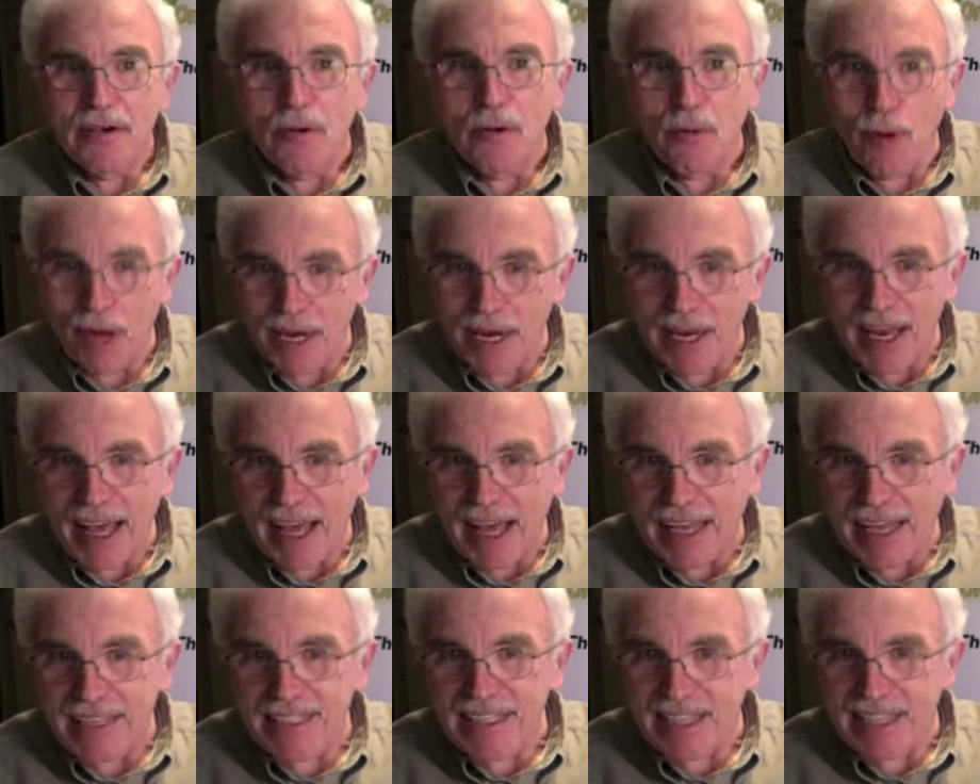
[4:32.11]
One
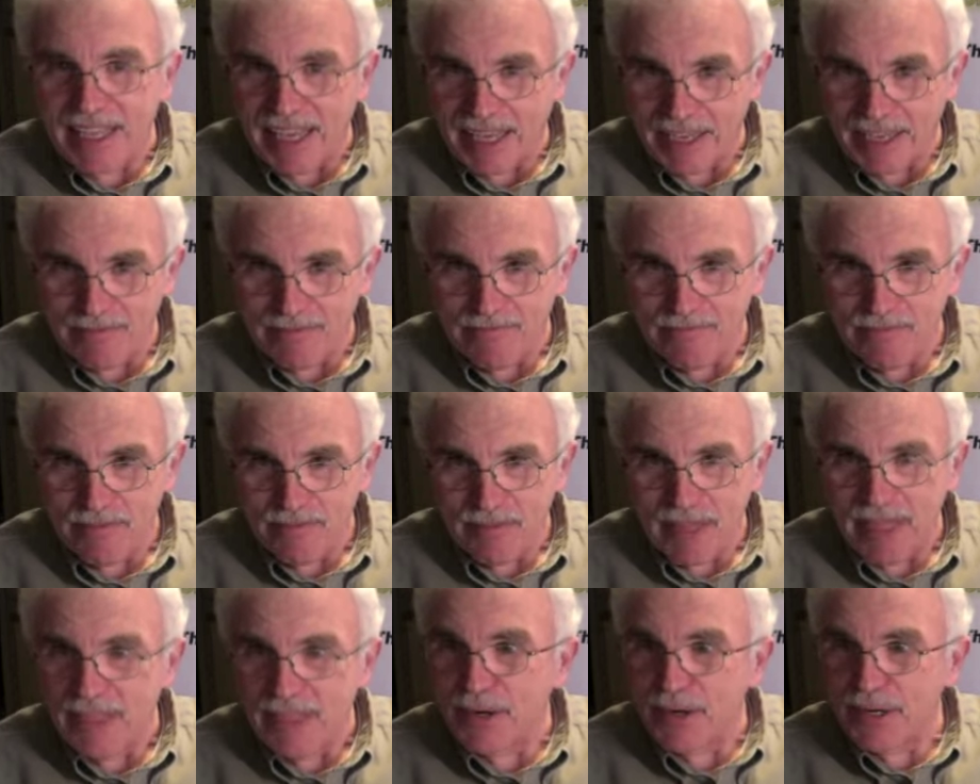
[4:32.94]
last thing.
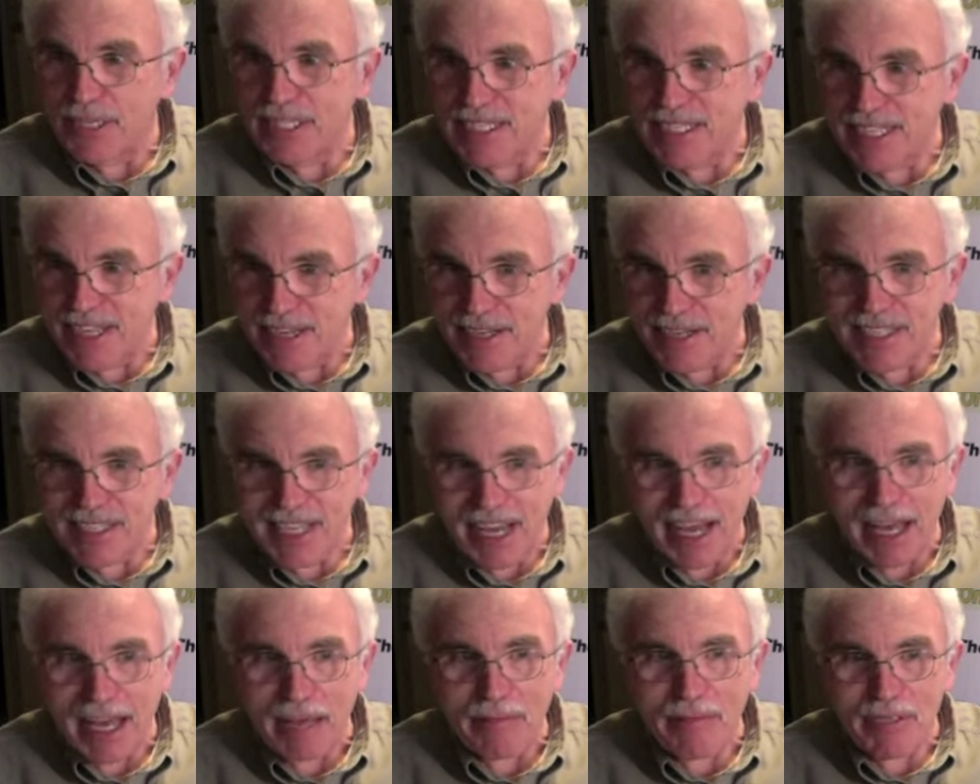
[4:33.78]
There is still
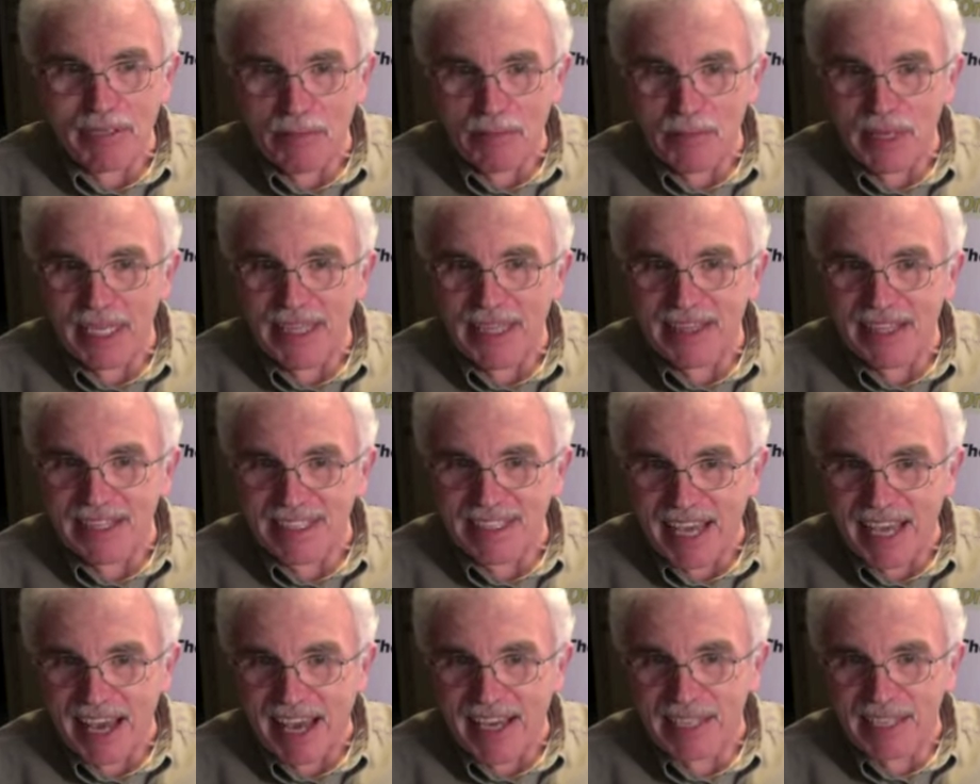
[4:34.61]
time to beat the
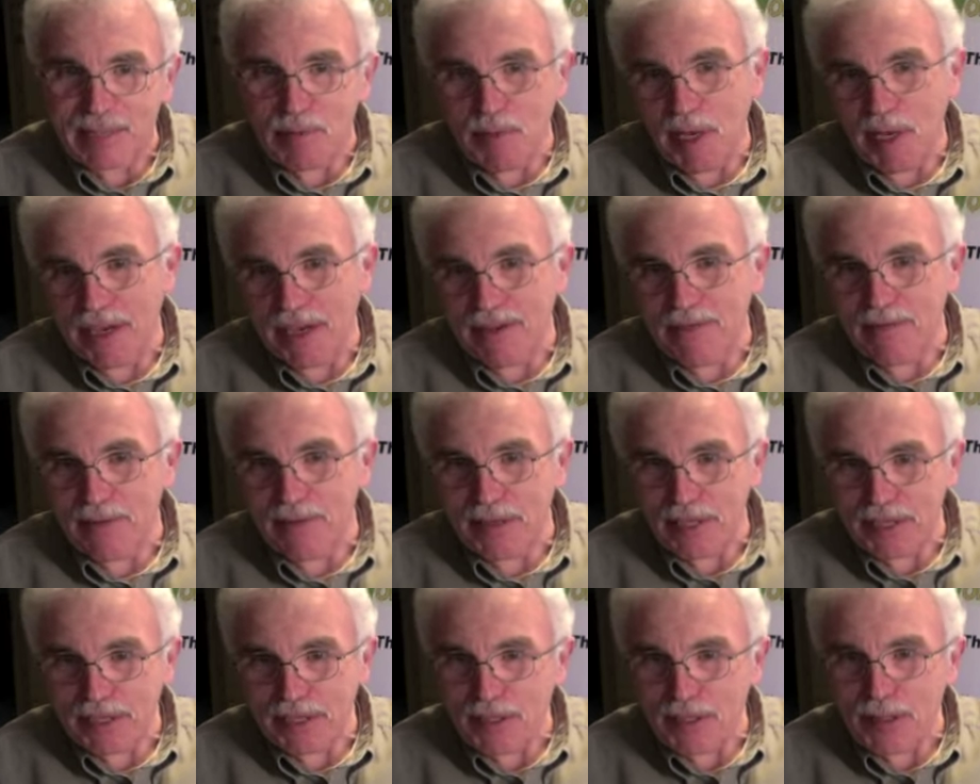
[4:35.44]
taxman for
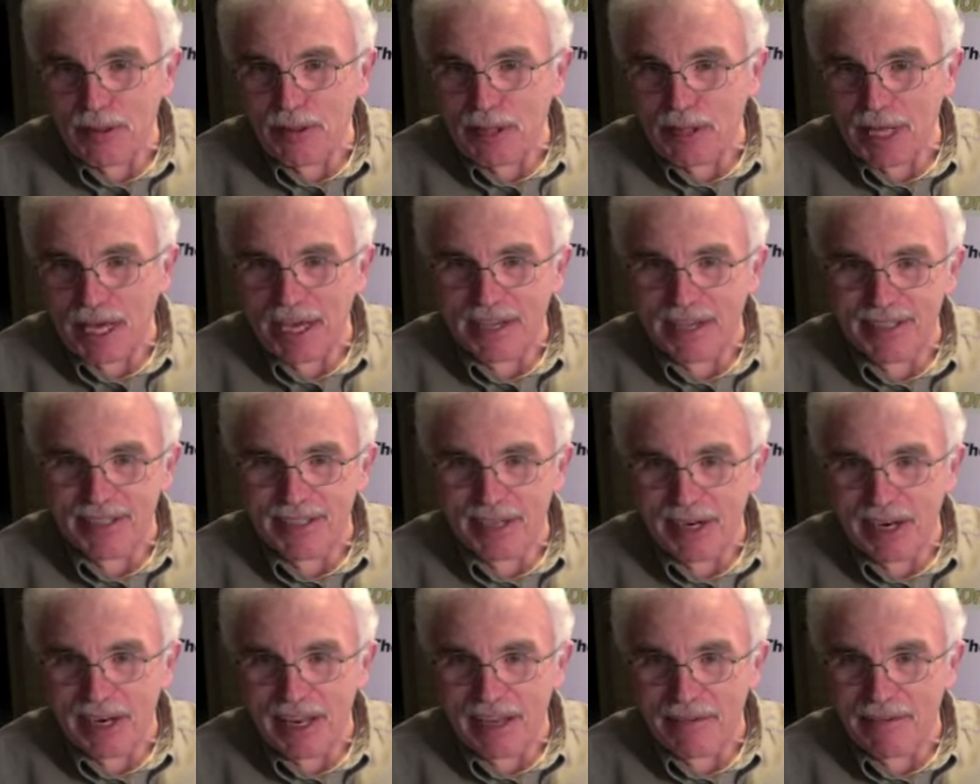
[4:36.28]
the
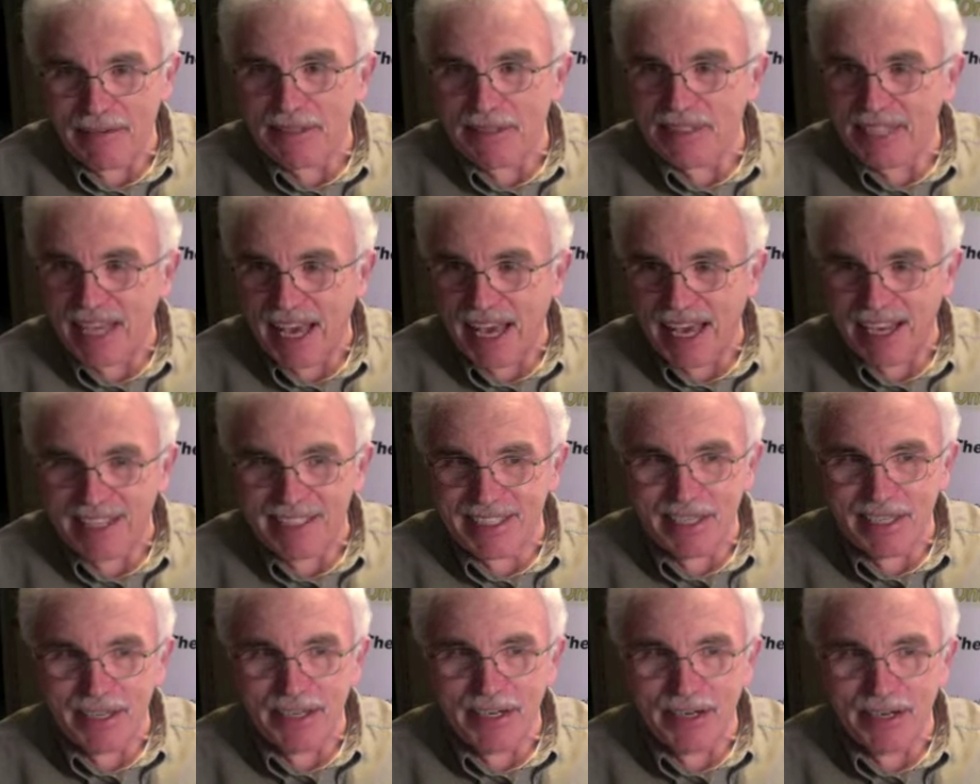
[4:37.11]
2011 tax
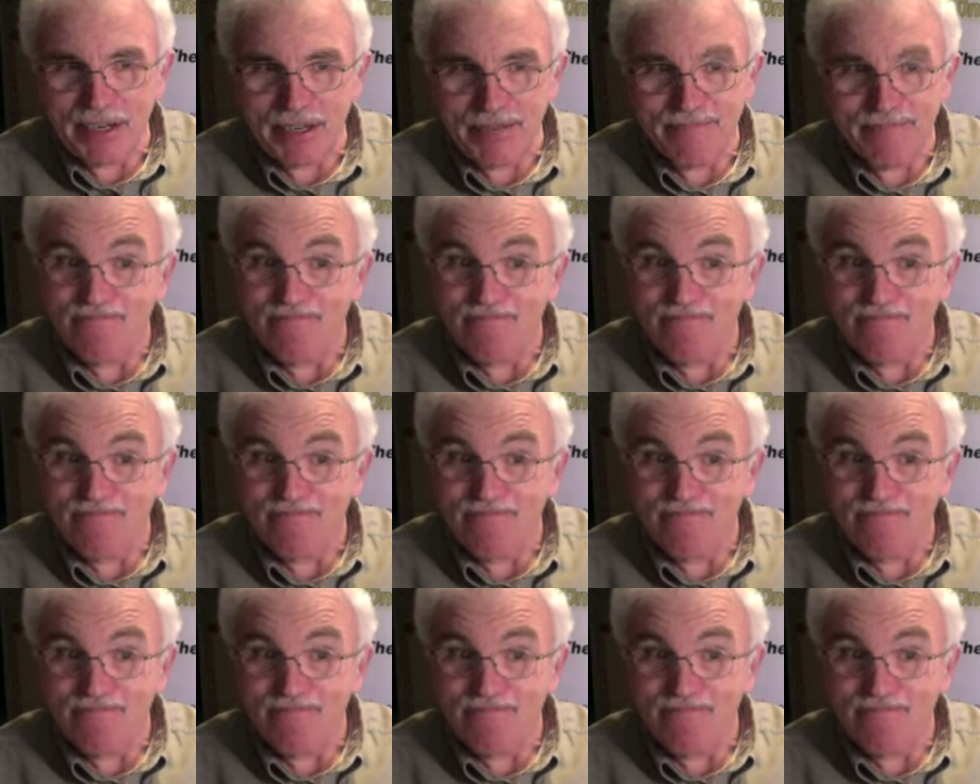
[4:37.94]
year.